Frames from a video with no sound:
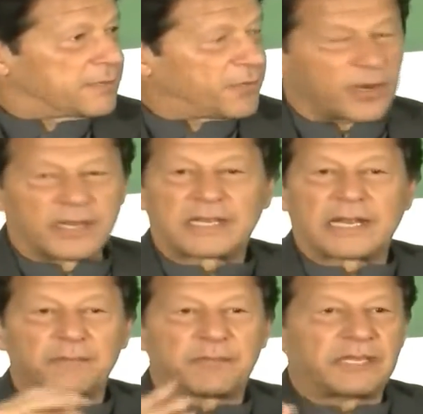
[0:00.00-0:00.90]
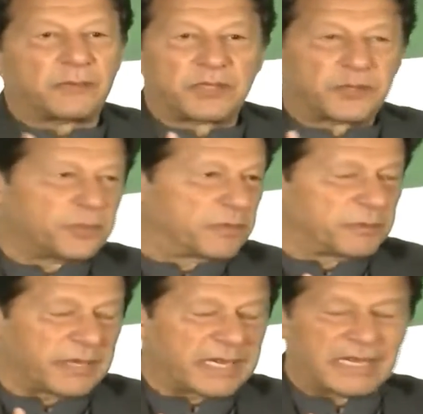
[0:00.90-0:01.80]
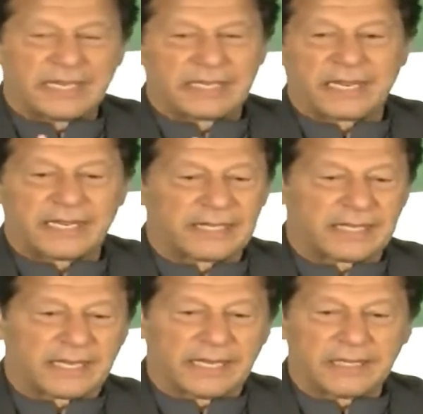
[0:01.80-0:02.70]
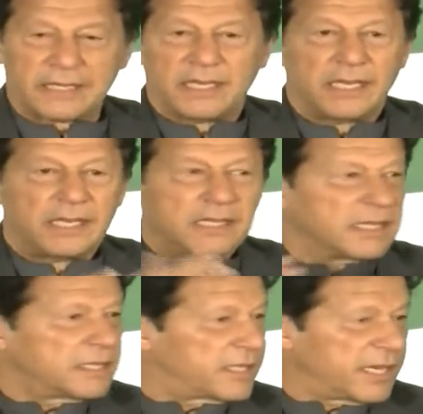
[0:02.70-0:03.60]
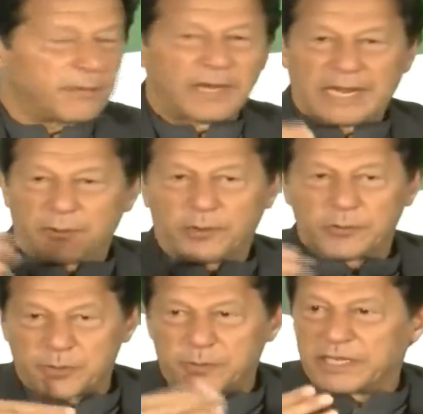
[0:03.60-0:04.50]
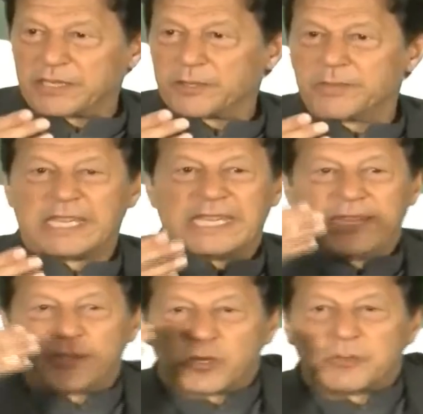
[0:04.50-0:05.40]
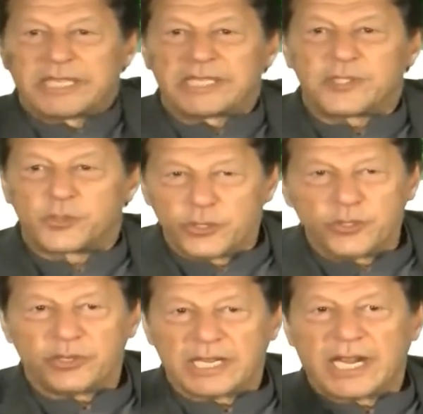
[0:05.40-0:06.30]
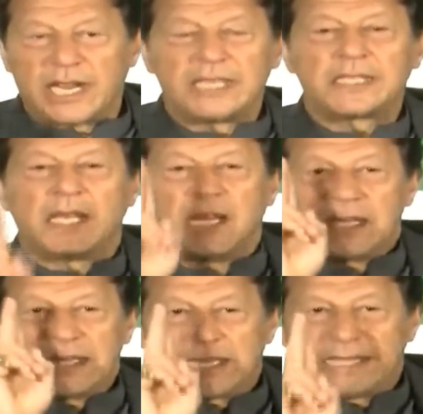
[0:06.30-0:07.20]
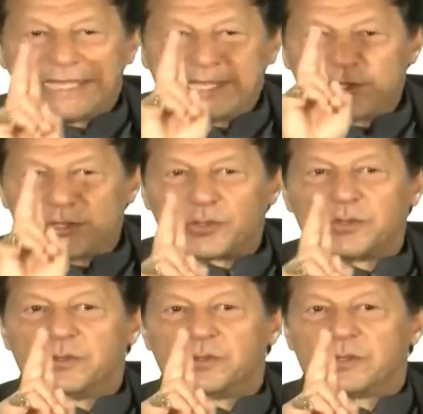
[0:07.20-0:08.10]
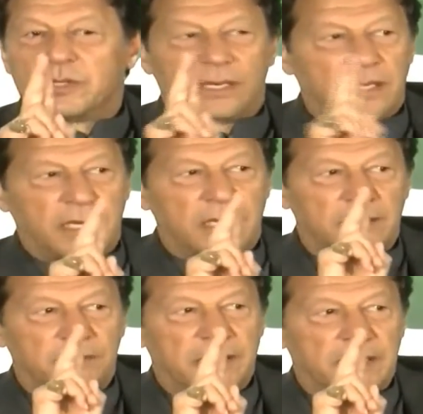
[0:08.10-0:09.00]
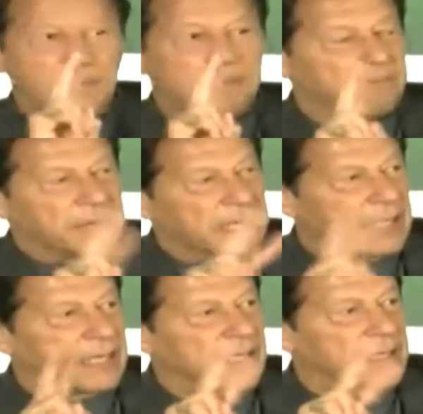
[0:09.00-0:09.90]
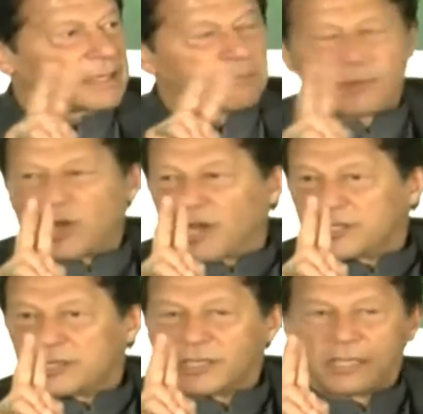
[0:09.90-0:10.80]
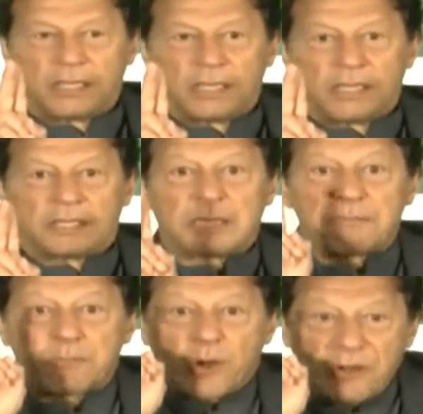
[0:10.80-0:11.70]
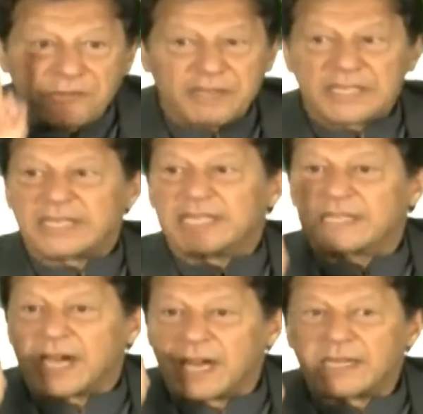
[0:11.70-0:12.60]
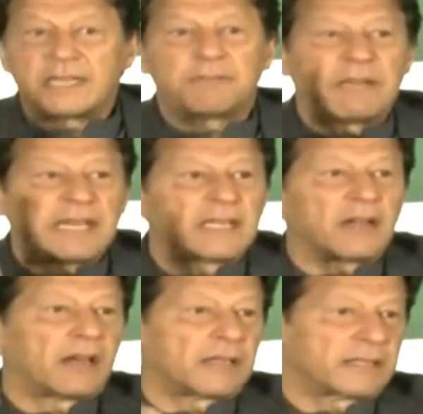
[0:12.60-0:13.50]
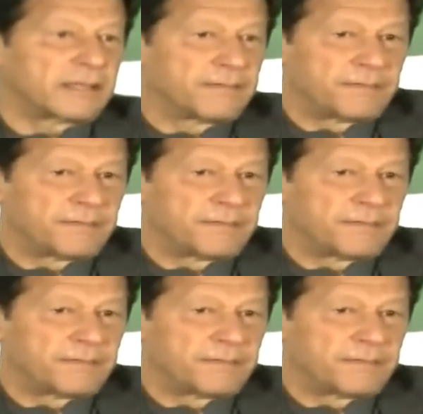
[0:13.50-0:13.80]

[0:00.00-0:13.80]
This foreign company which we are in litigation against, this chairman, I was speaking to him, he told me, he said, do you realize that these 2, the blocks, the profit is $100 billion.